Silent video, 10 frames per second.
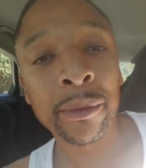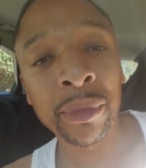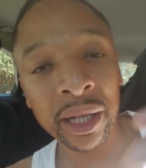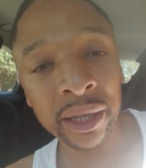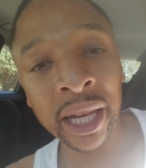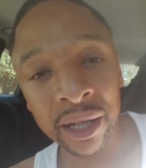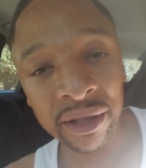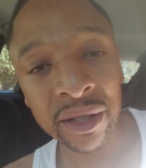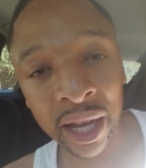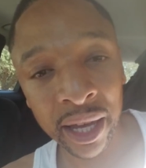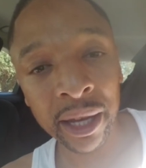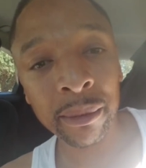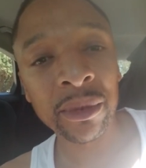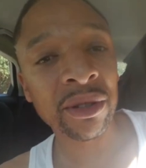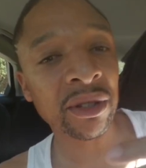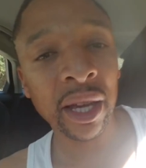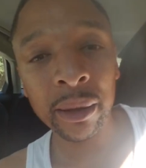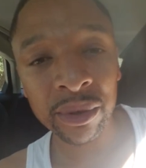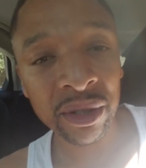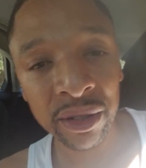but they're the same
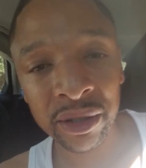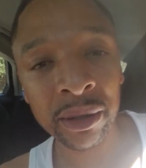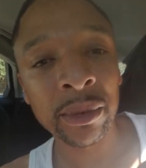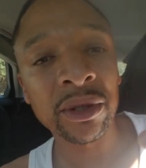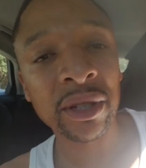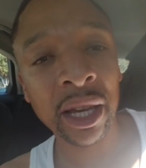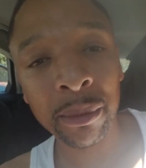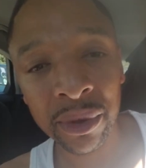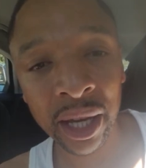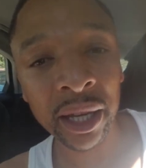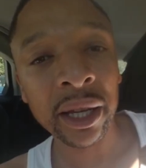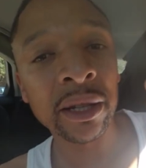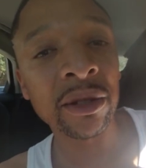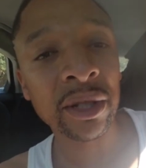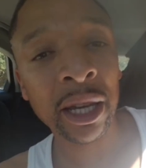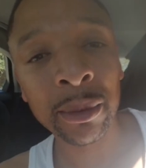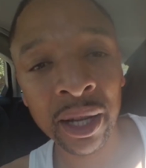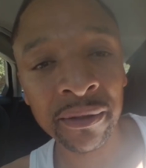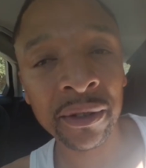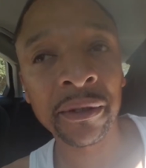system, the same thinking, the same
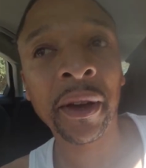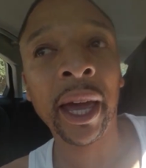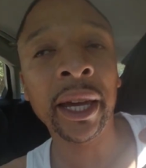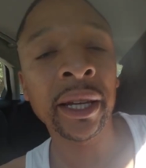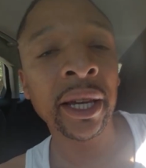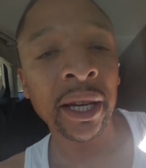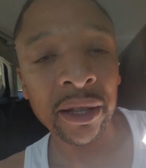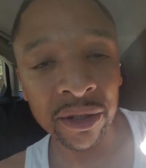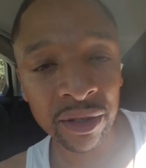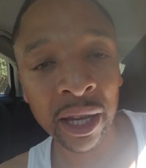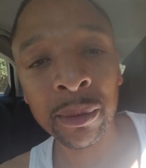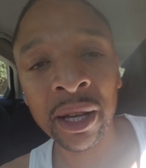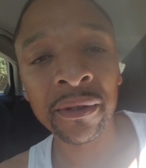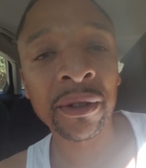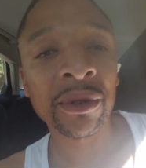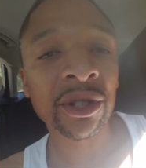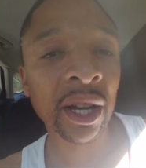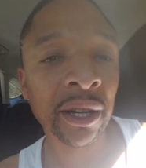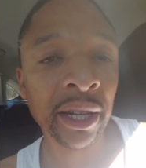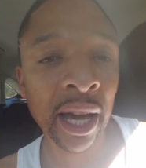level of hate, the same level of
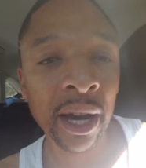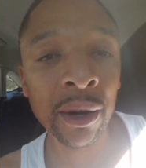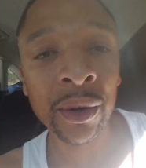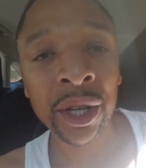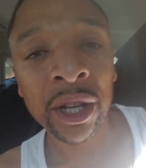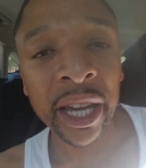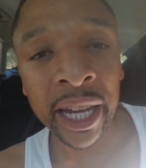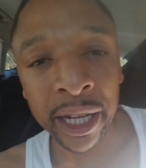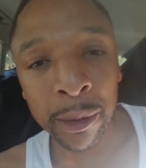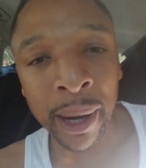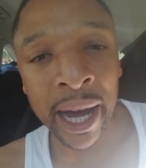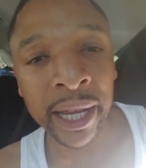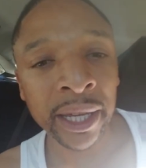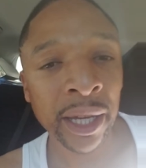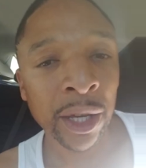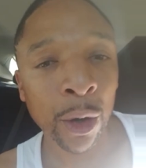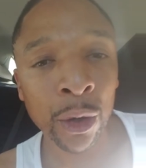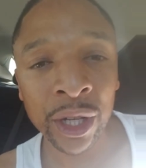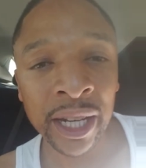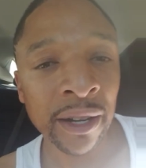shutting down anybody
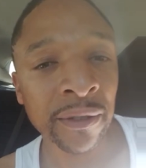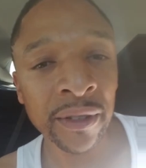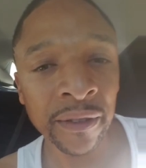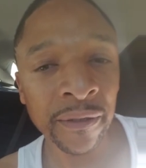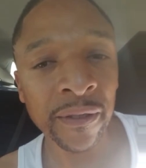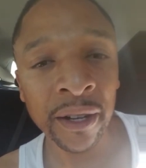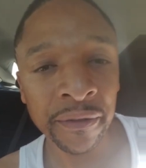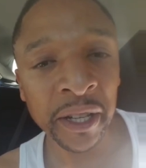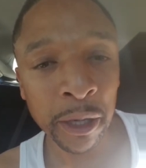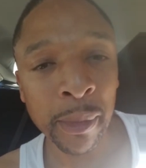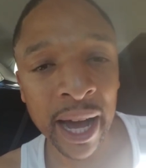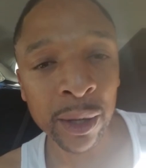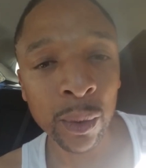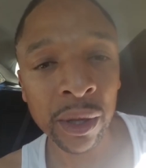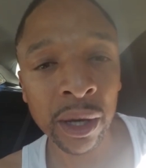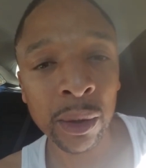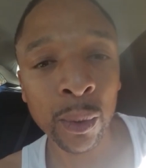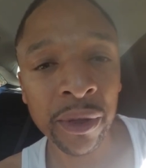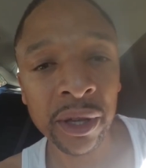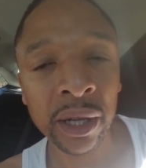on the level of anybody with
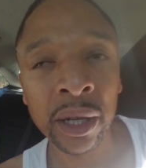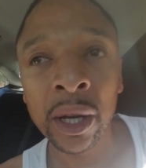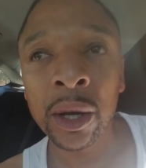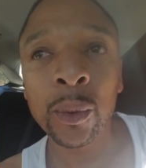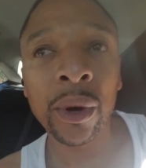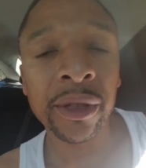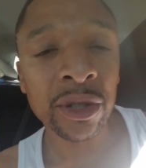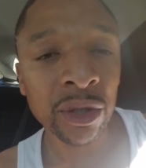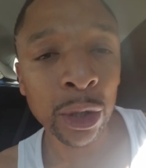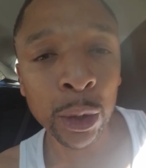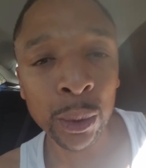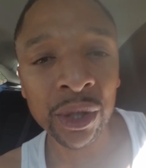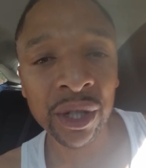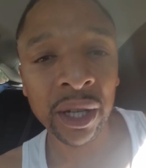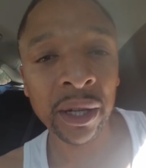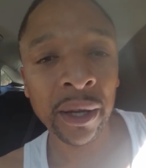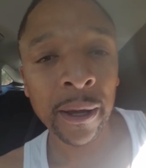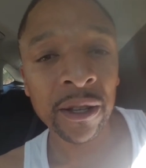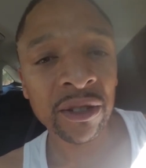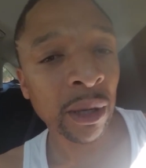a solution,
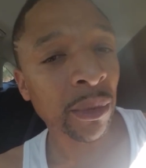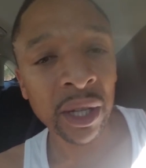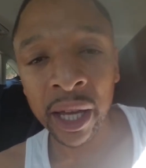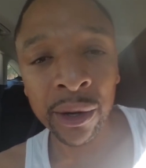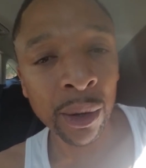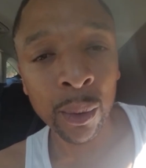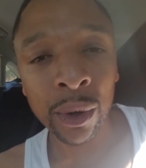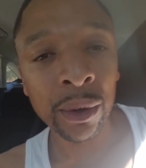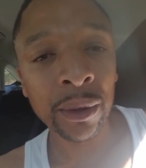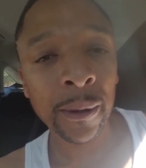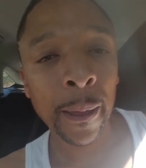something they don't want.